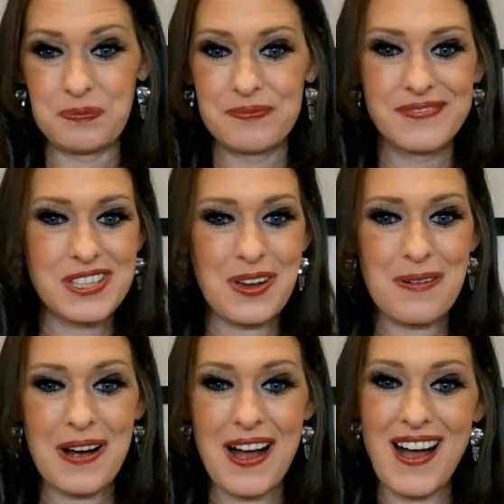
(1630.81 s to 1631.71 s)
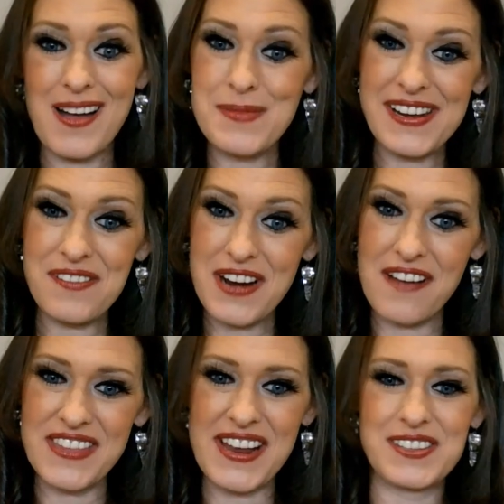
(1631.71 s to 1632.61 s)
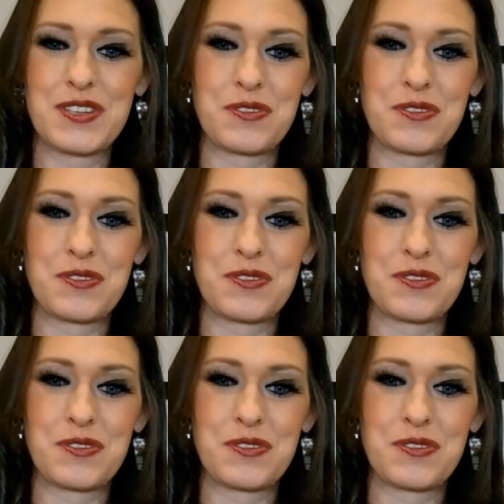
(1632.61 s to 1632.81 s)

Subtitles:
So I may never have the answers